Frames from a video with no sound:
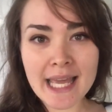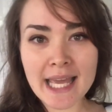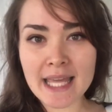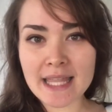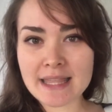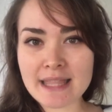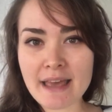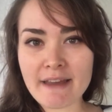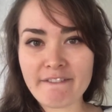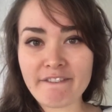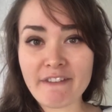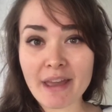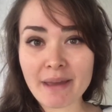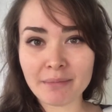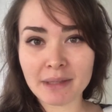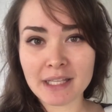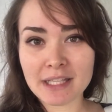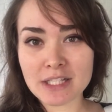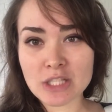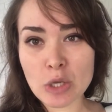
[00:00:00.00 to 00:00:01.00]
and their
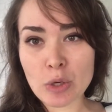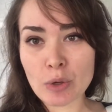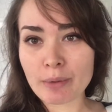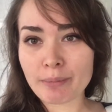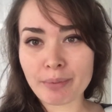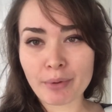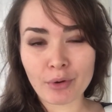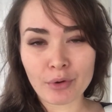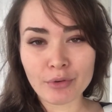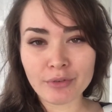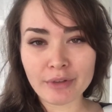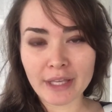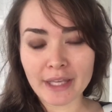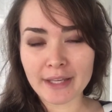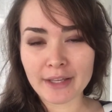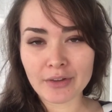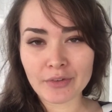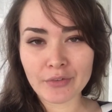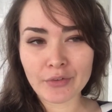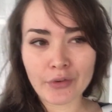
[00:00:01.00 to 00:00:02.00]
family is not
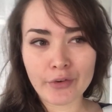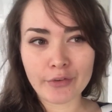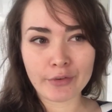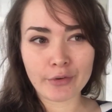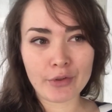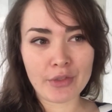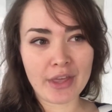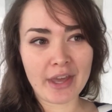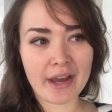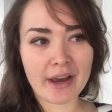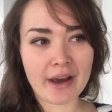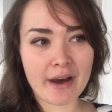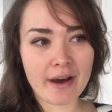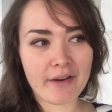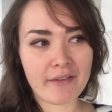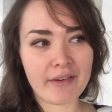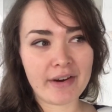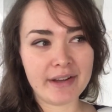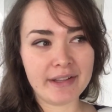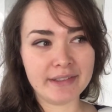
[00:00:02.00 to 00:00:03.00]
approving of who they
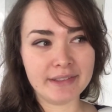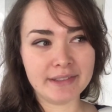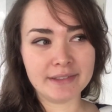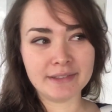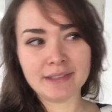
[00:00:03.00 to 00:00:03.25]
are, and